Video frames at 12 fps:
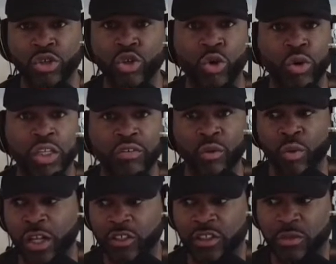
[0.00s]
No one even
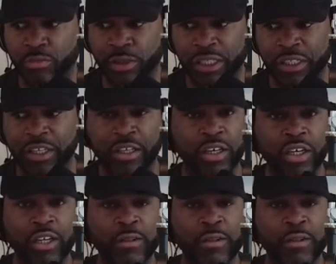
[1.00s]
wants to be there.